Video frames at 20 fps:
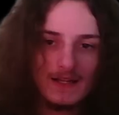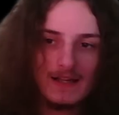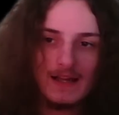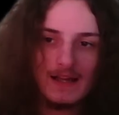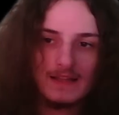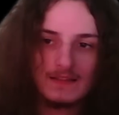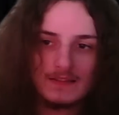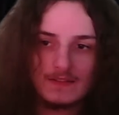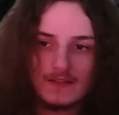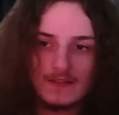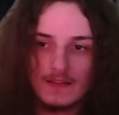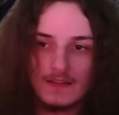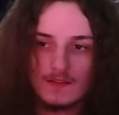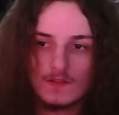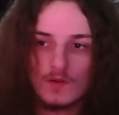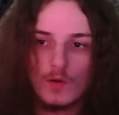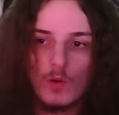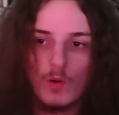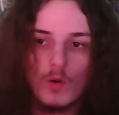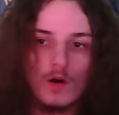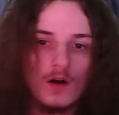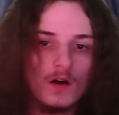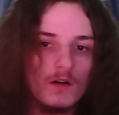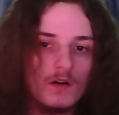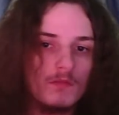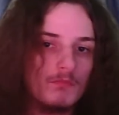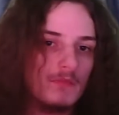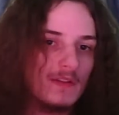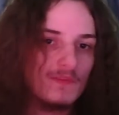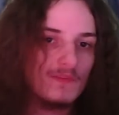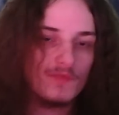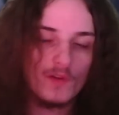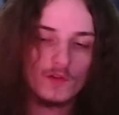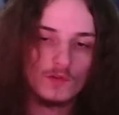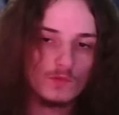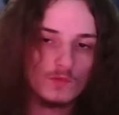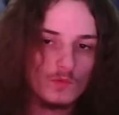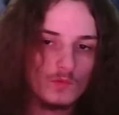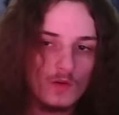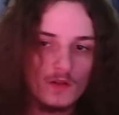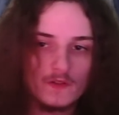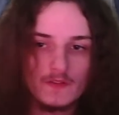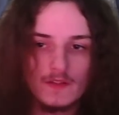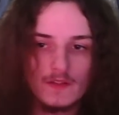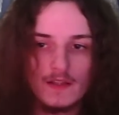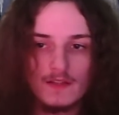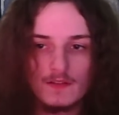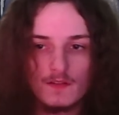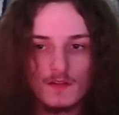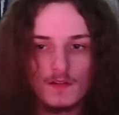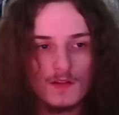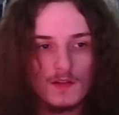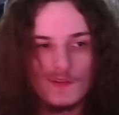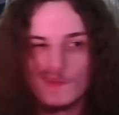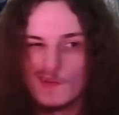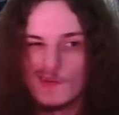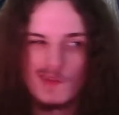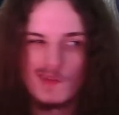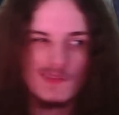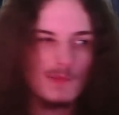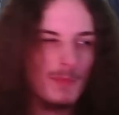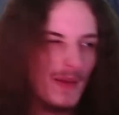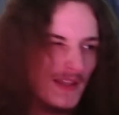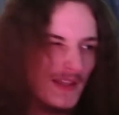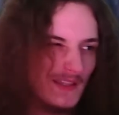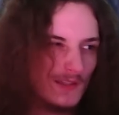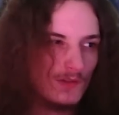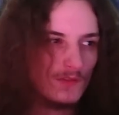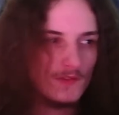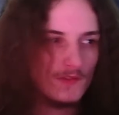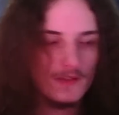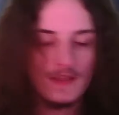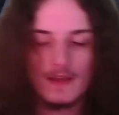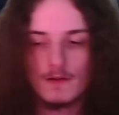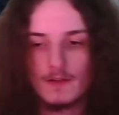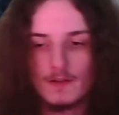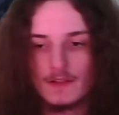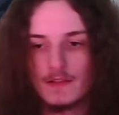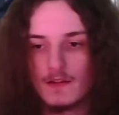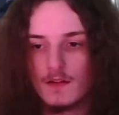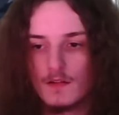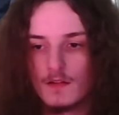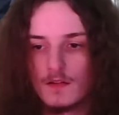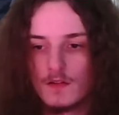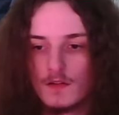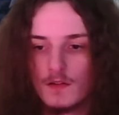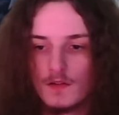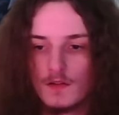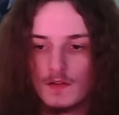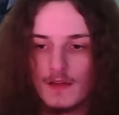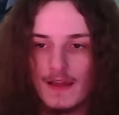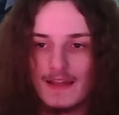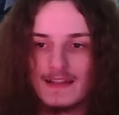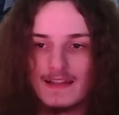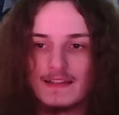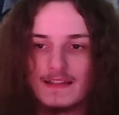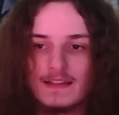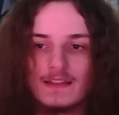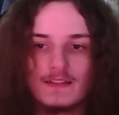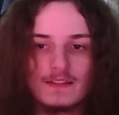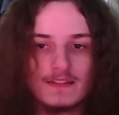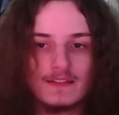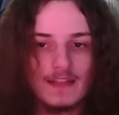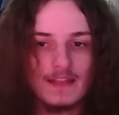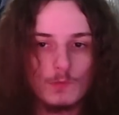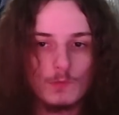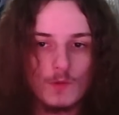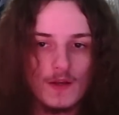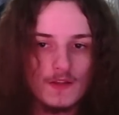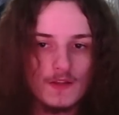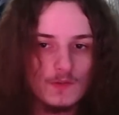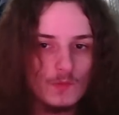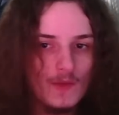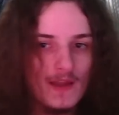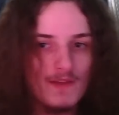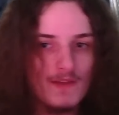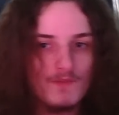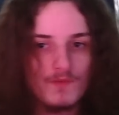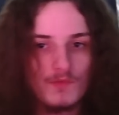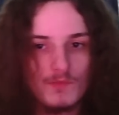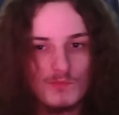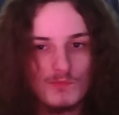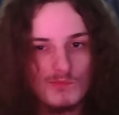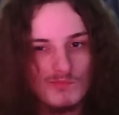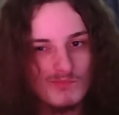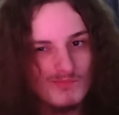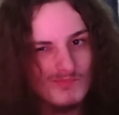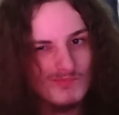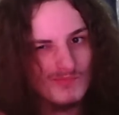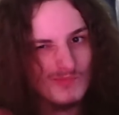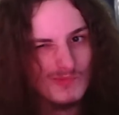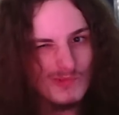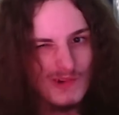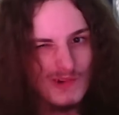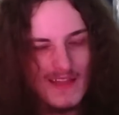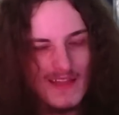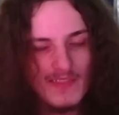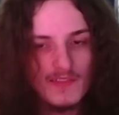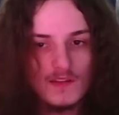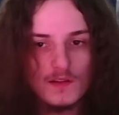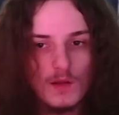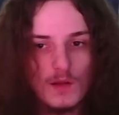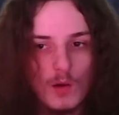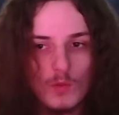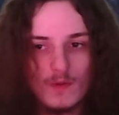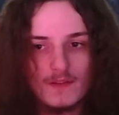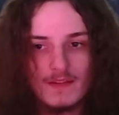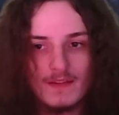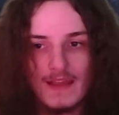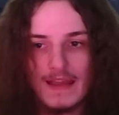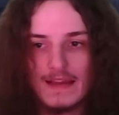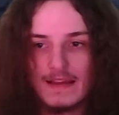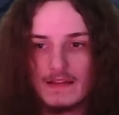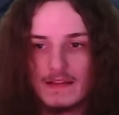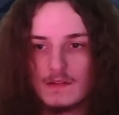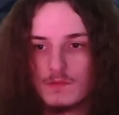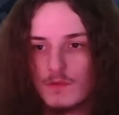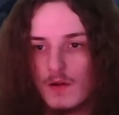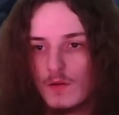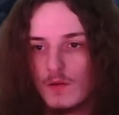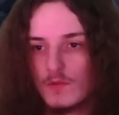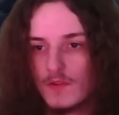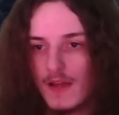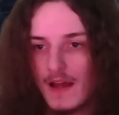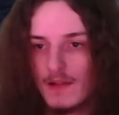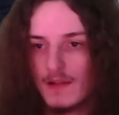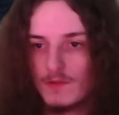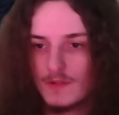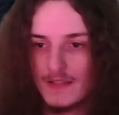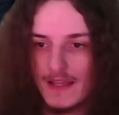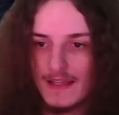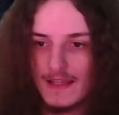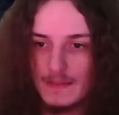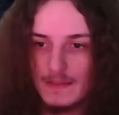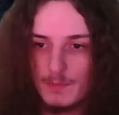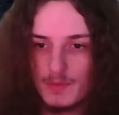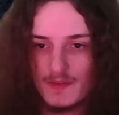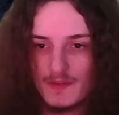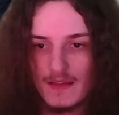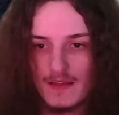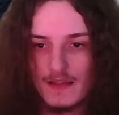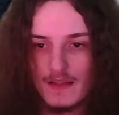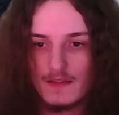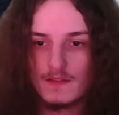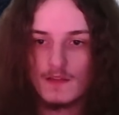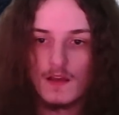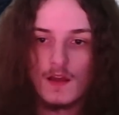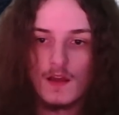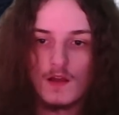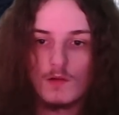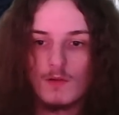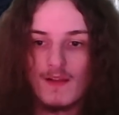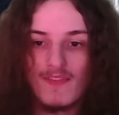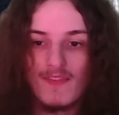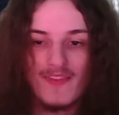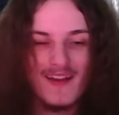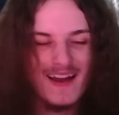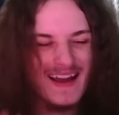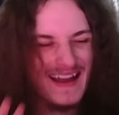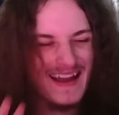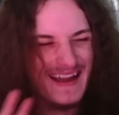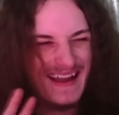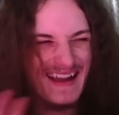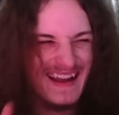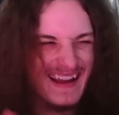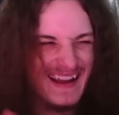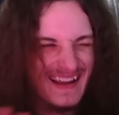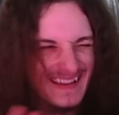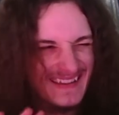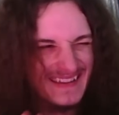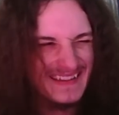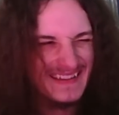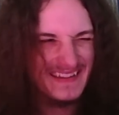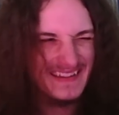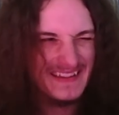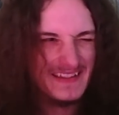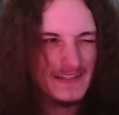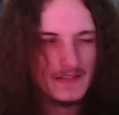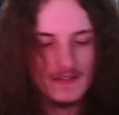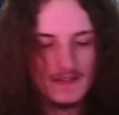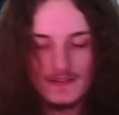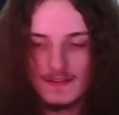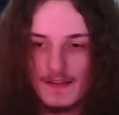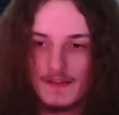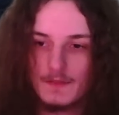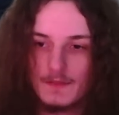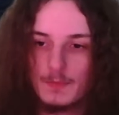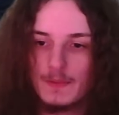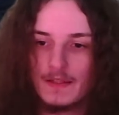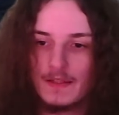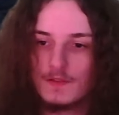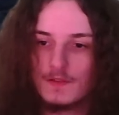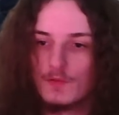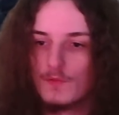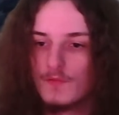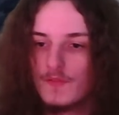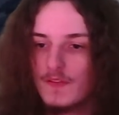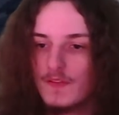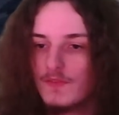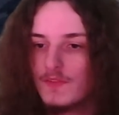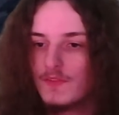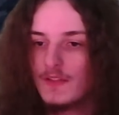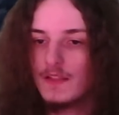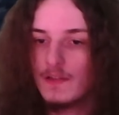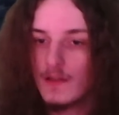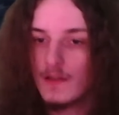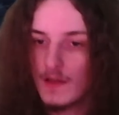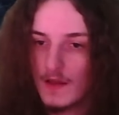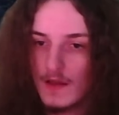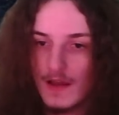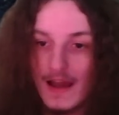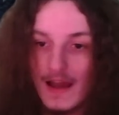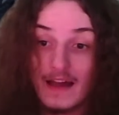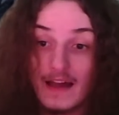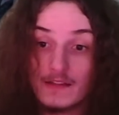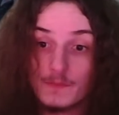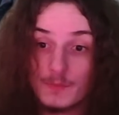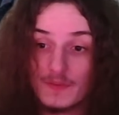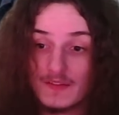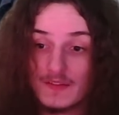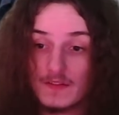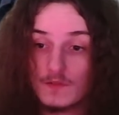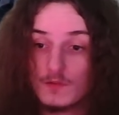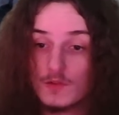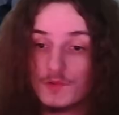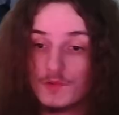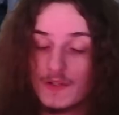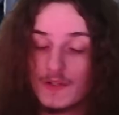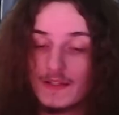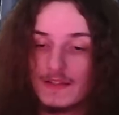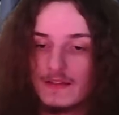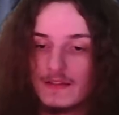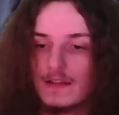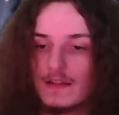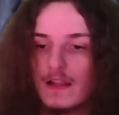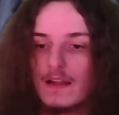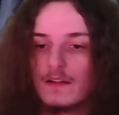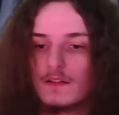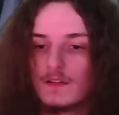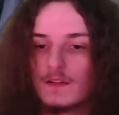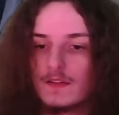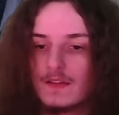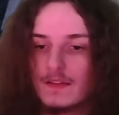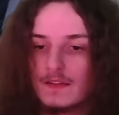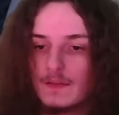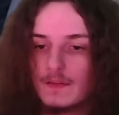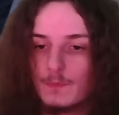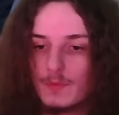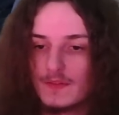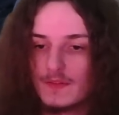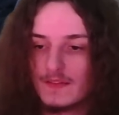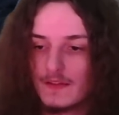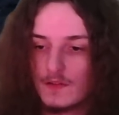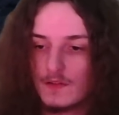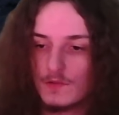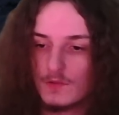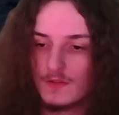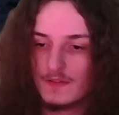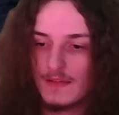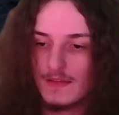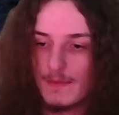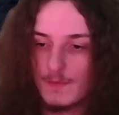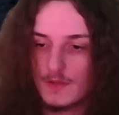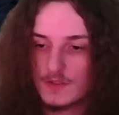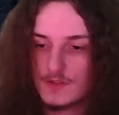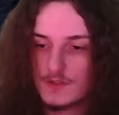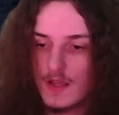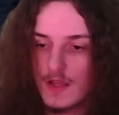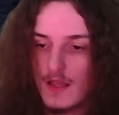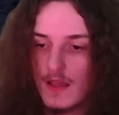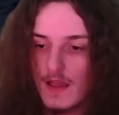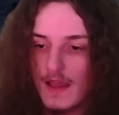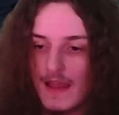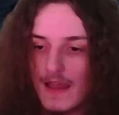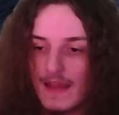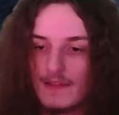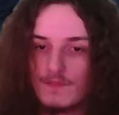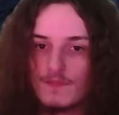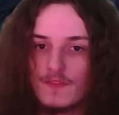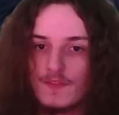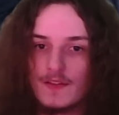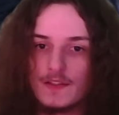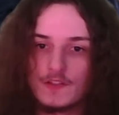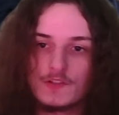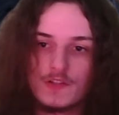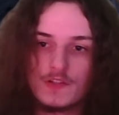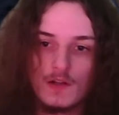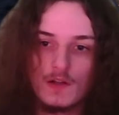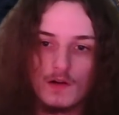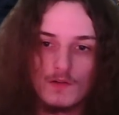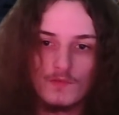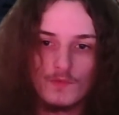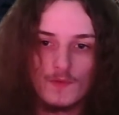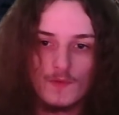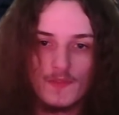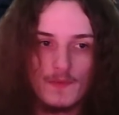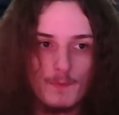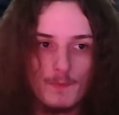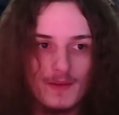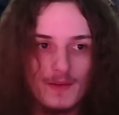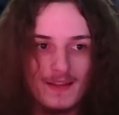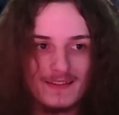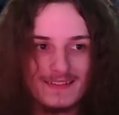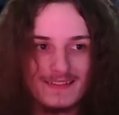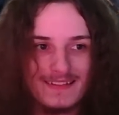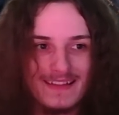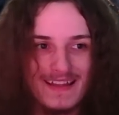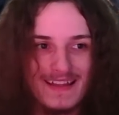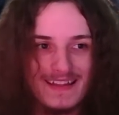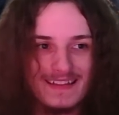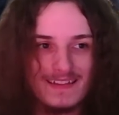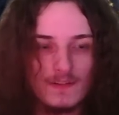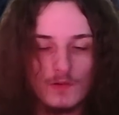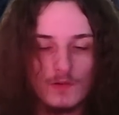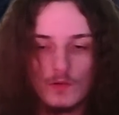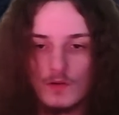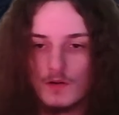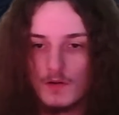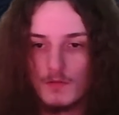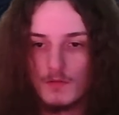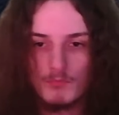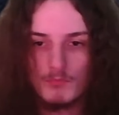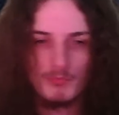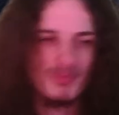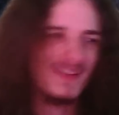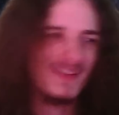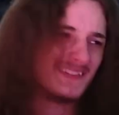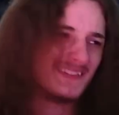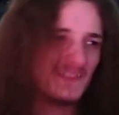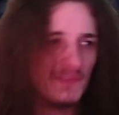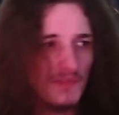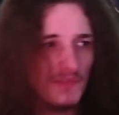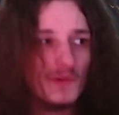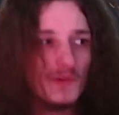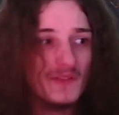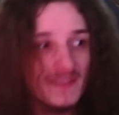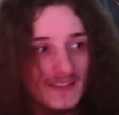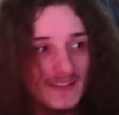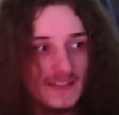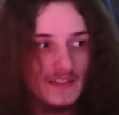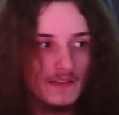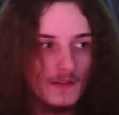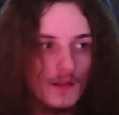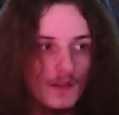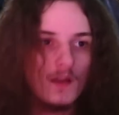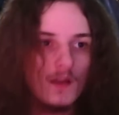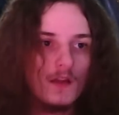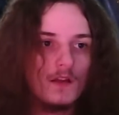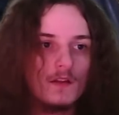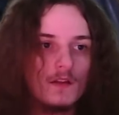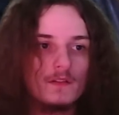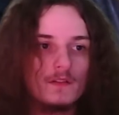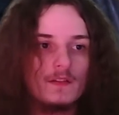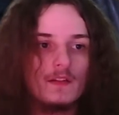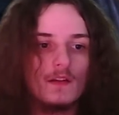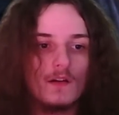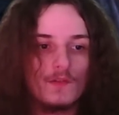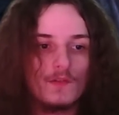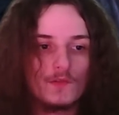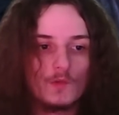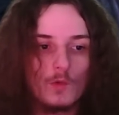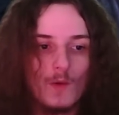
Arcana set or Infernal Roar set, depending on the character. And then here stat-wise, we have rather low attack at around 180%, rather high-ish attack speed at 250, 100% crit rate and 160% crit damage, and finishing off with a plus 10 or plus 13 Tear of